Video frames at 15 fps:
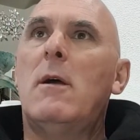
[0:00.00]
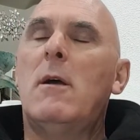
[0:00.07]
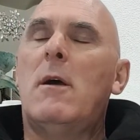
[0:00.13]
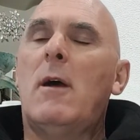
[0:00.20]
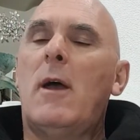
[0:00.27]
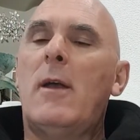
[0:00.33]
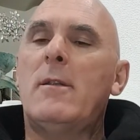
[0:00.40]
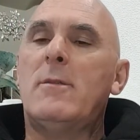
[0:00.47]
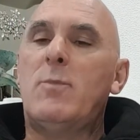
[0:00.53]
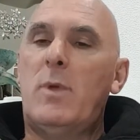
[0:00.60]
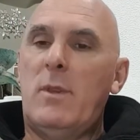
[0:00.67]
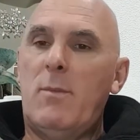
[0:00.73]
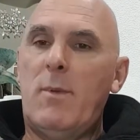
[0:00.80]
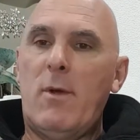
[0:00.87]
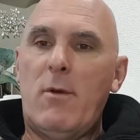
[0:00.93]
I hate to be
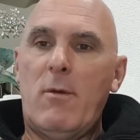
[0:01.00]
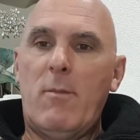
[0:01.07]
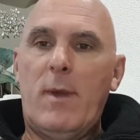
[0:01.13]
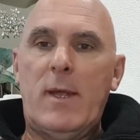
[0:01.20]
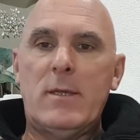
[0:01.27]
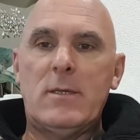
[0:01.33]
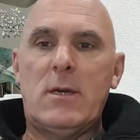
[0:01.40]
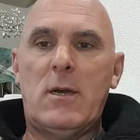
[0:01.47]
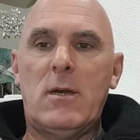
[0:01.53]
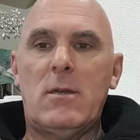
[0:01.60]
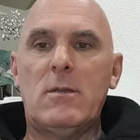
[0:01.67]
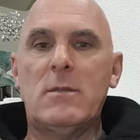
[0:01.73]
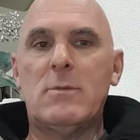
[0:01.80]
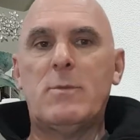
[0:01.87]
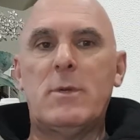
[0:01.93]
the bearer of bad
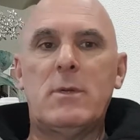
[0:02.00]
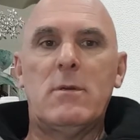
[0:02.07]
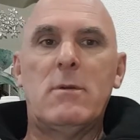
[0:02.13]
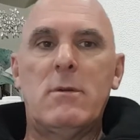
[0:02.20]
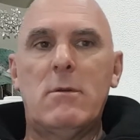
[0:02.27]
tidings, but